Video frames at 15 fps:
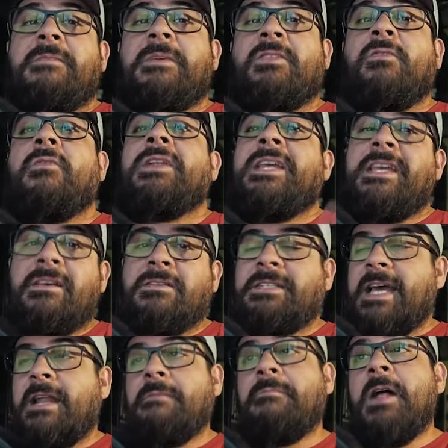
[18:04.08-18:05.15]
going to be throwing
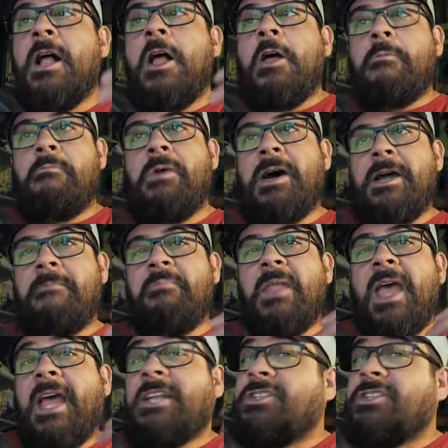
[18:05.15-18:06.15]
heals at him, but